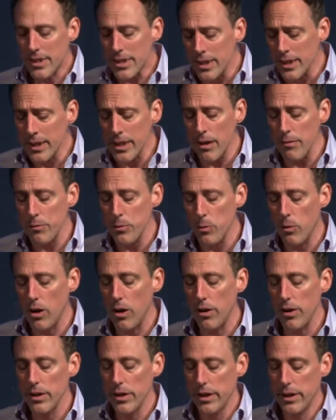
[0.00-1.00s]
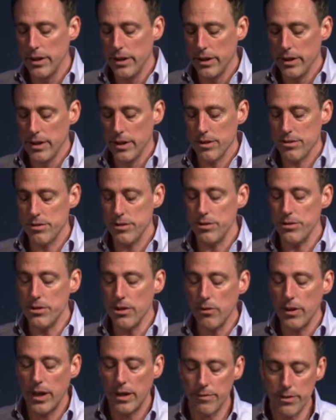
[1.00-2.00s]
I love you all. And so you
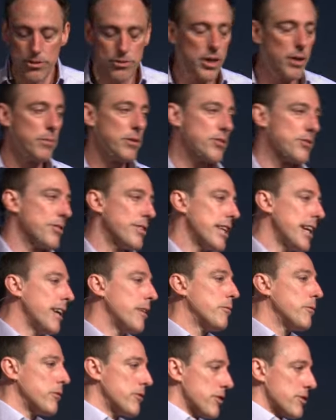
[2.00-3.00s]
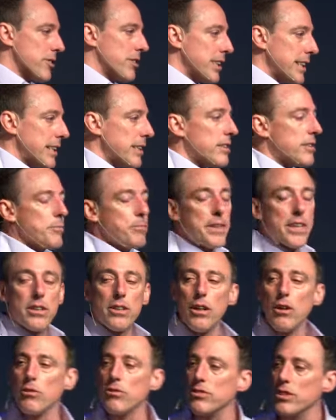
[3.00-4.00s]
don't have the drama. And so that will just lead to me
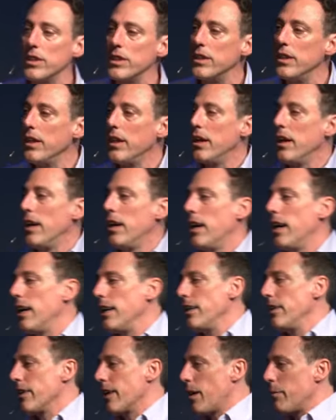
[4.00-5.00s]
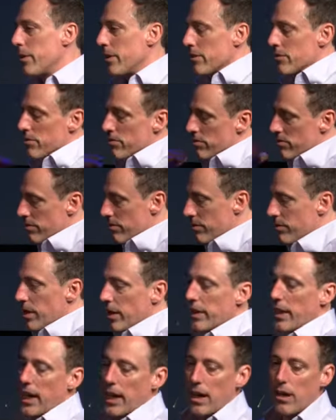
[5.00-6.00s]
closing. Uh, here, I'm going to
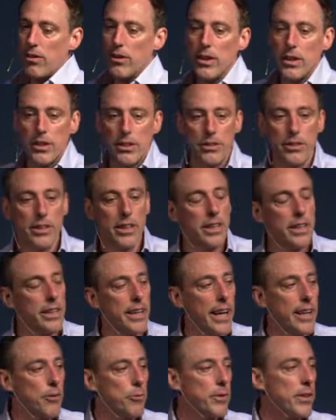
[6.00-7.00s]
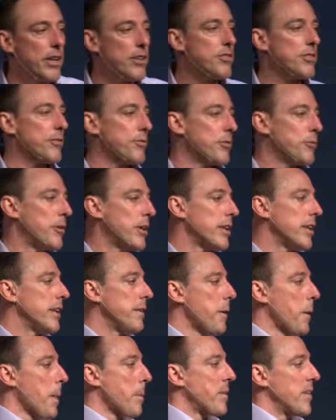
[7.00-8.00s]
tell you how you can connect with us if you want
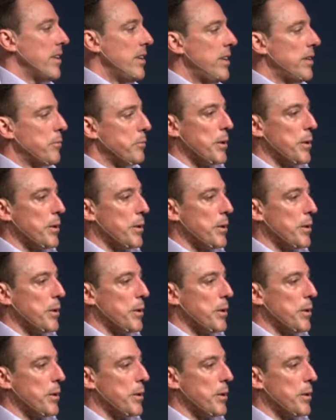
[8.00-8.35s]
to and